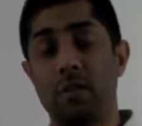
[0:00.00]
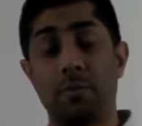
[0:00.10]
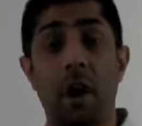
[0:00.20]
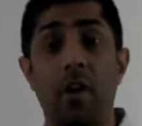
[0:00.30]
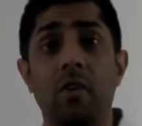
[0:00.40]
as
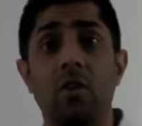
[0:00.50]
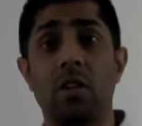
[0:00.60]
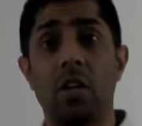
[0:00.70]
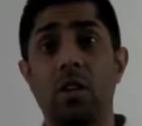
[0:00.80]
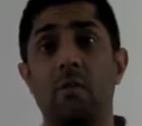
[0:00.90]
part of your
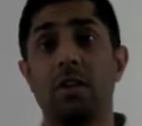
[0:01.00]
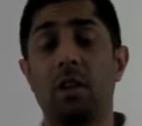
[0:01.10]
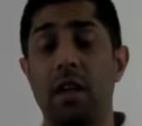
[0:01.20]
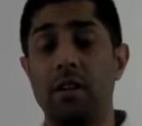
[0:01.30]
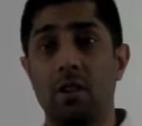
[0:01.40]
search
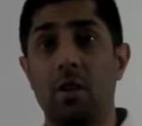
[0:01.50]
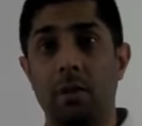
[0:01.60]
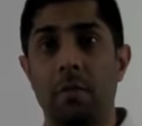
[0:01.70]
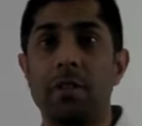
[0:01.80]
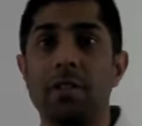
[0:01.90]
engine
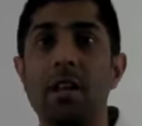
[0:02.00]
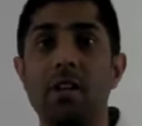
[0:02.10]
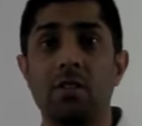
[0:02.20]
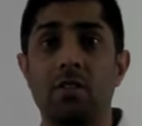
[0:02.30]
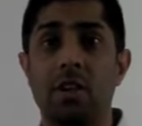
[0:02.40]

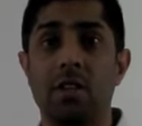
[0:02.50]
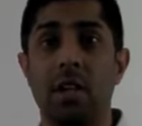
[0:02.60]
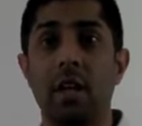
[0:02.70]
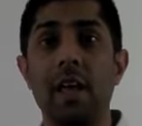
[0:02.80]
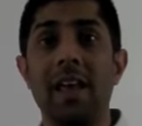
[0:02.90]
optimization
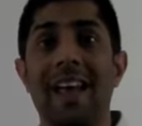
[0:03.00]
strategy